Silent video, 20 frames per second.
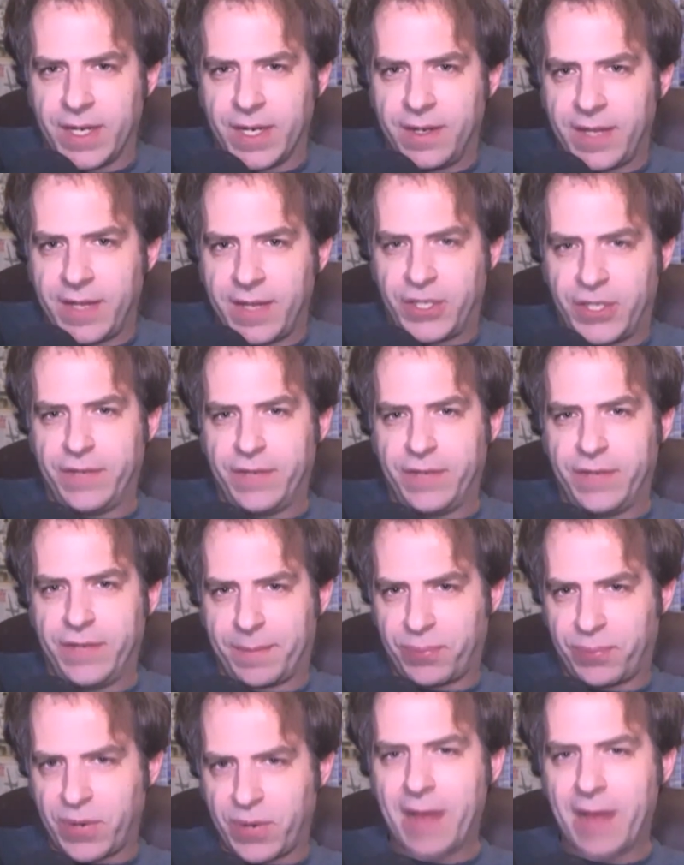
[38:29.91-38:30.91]
That she's a
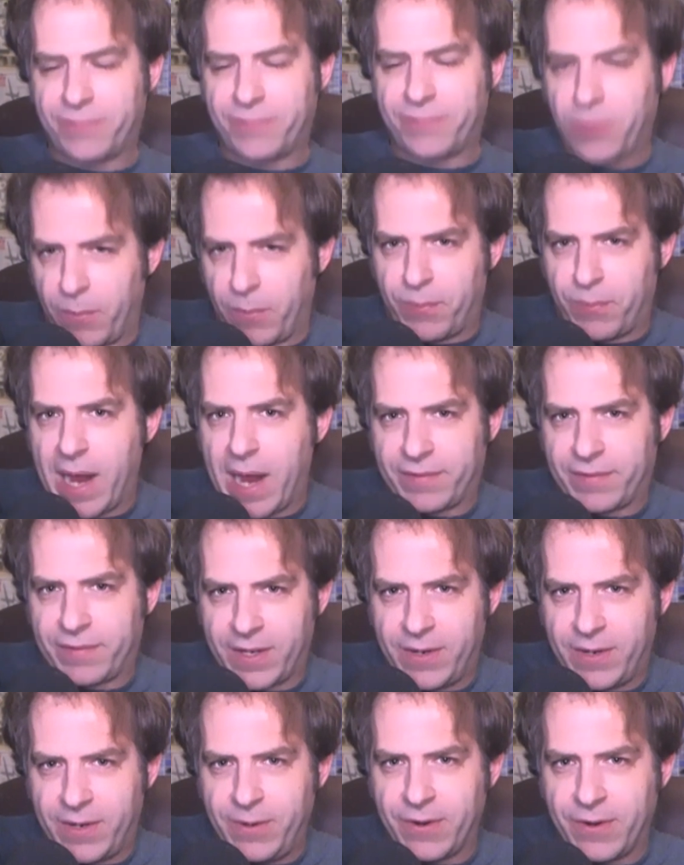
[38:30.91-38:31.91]
former
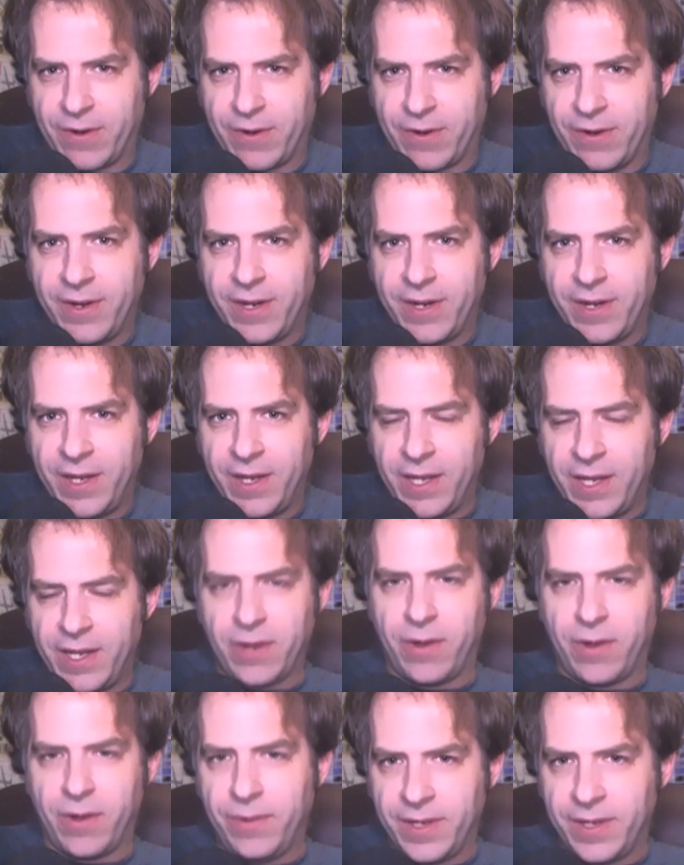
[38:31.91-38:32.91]
prosecutor,
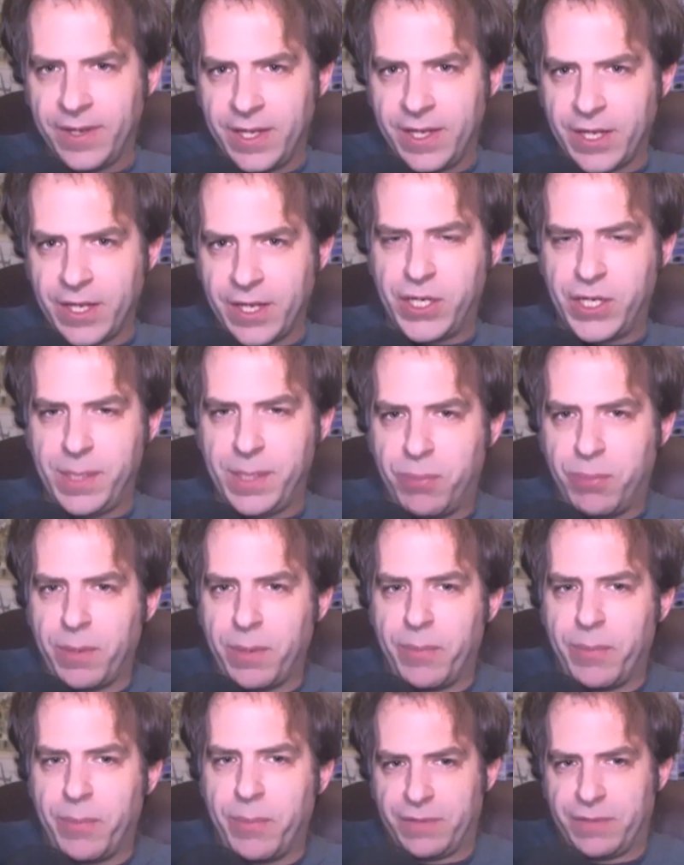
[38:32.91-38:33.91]
that she put a
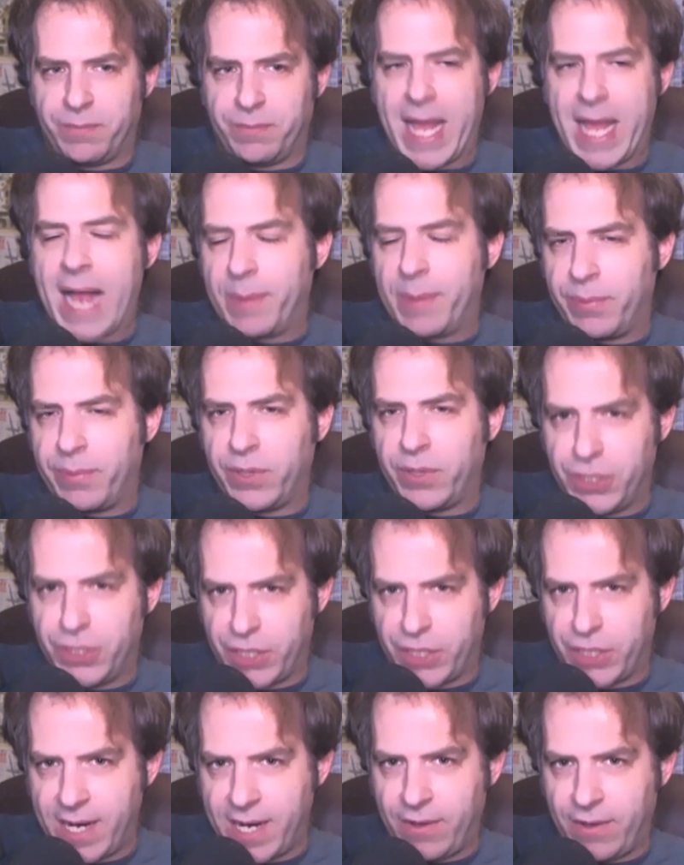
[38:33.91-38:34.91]
bunch of black people in
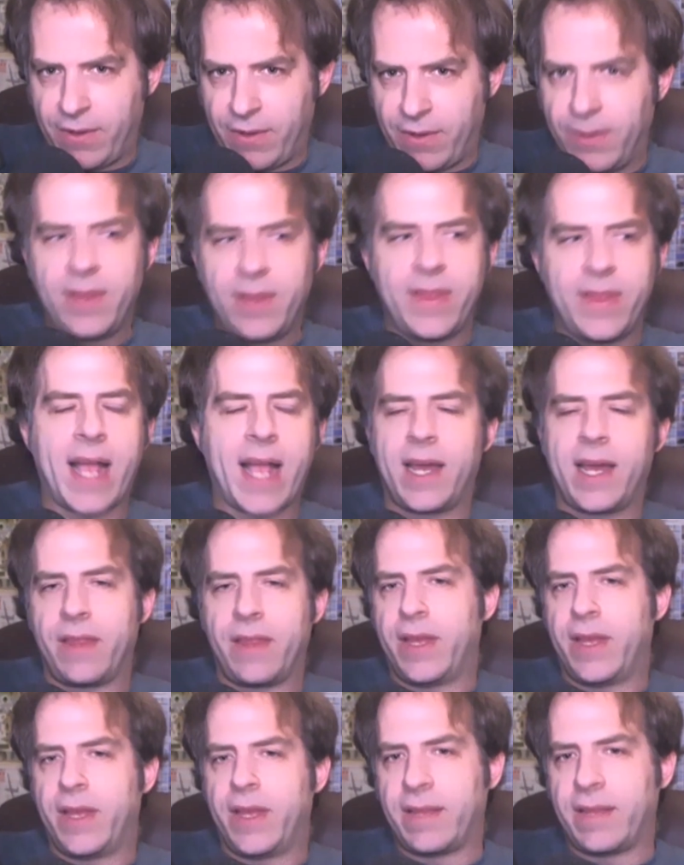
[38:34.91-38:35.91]
jail, that kind of
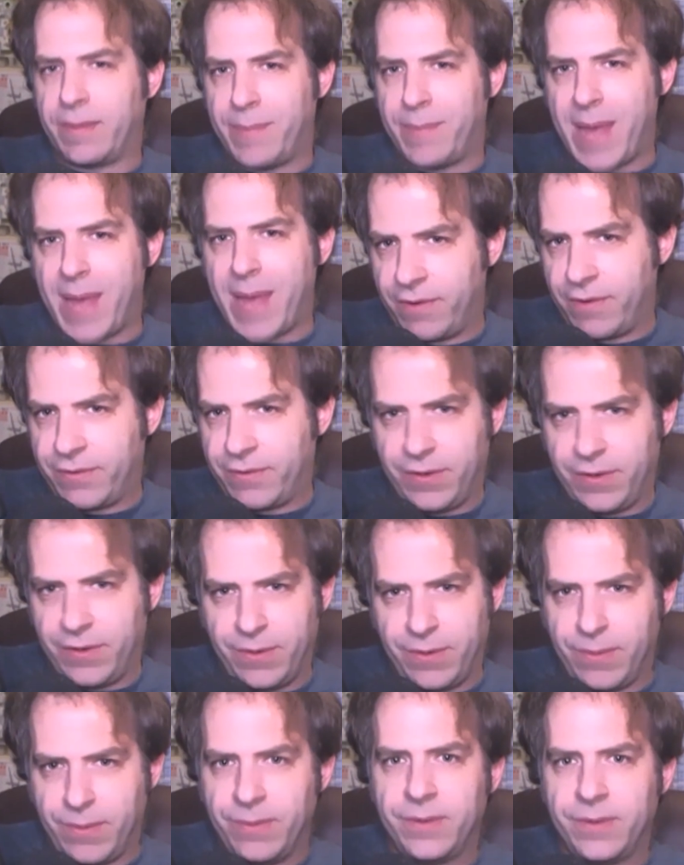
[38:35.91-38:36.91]
thing doesn't matter
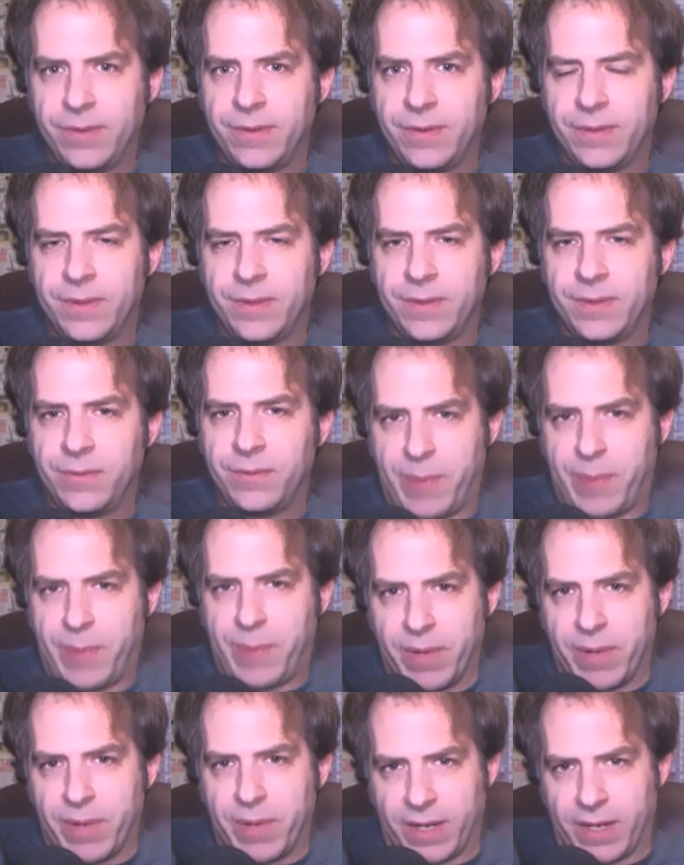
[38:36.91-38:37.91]
to
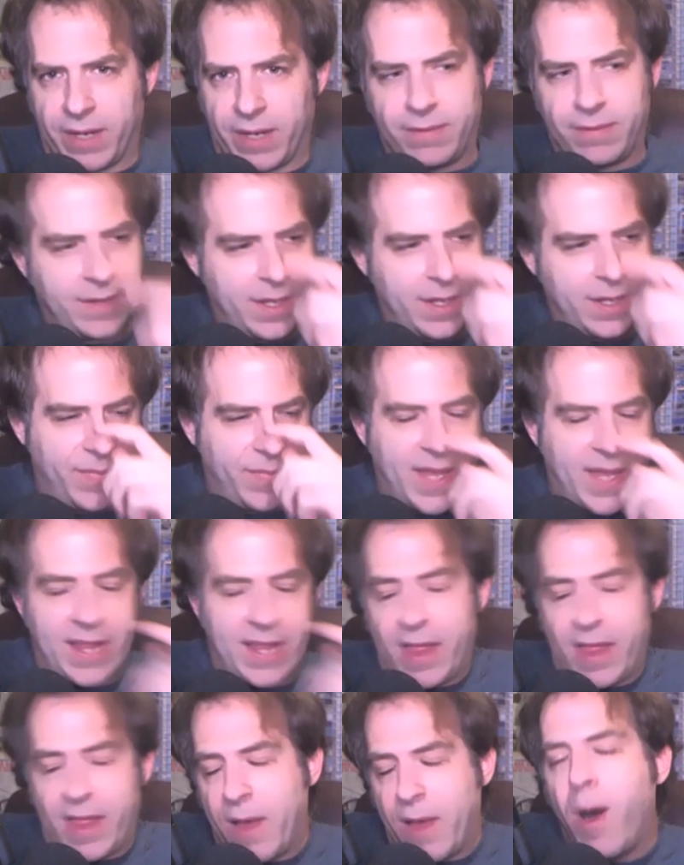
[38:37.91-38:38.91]
Republicans.
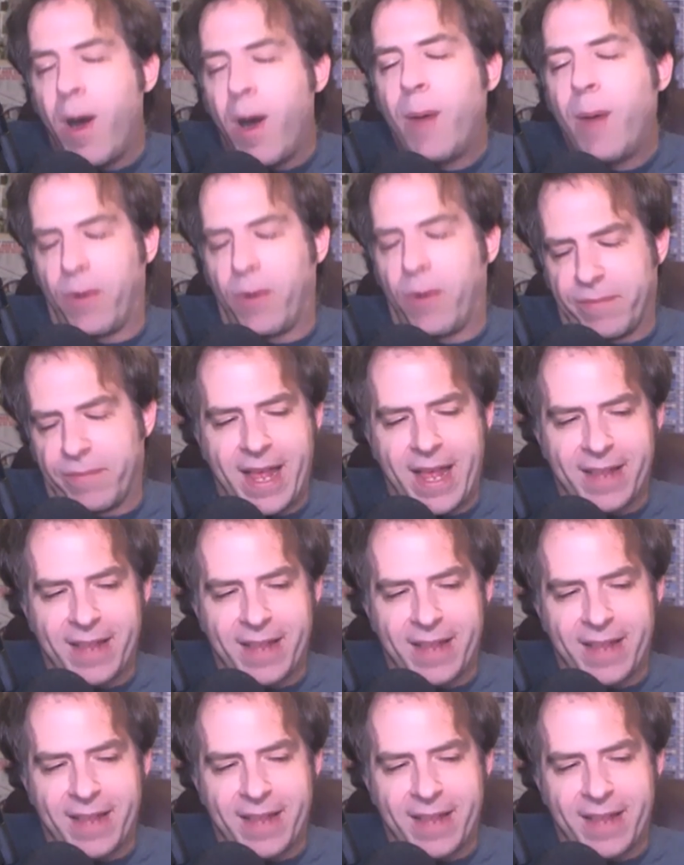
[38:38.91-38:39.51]
They want more of that.